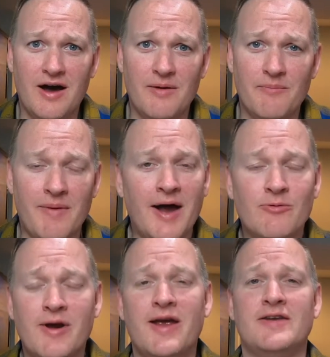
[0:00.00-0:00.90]
my
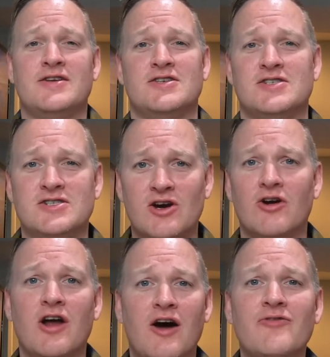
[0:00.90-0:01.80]
rant to
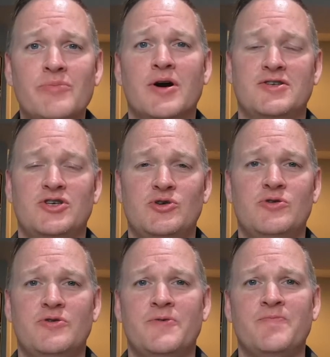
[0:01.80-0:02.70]
start off part
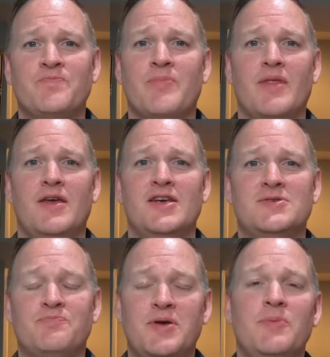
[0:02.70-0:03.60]
2 is
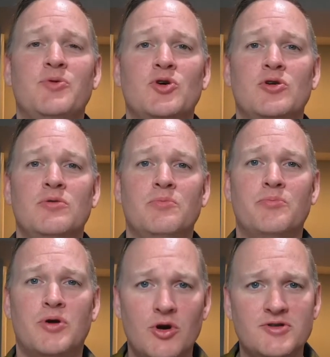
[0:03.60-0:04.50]
people
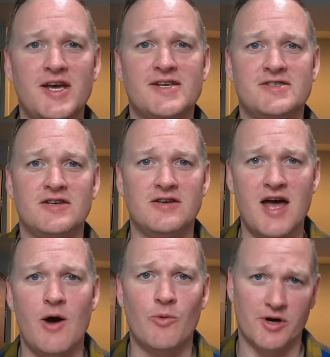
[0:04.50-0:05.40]
protesting
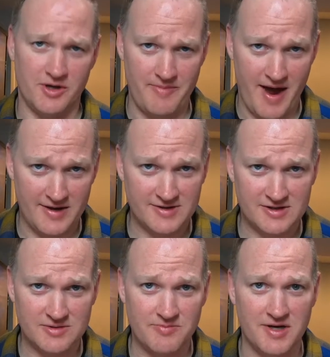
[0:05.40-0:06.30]
not wearing
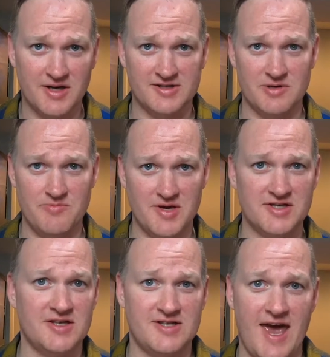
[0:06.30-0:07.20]
masks because the
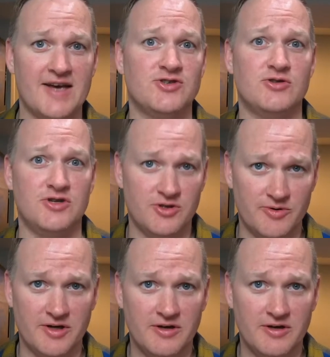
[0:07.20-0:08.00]
business asks you to do it.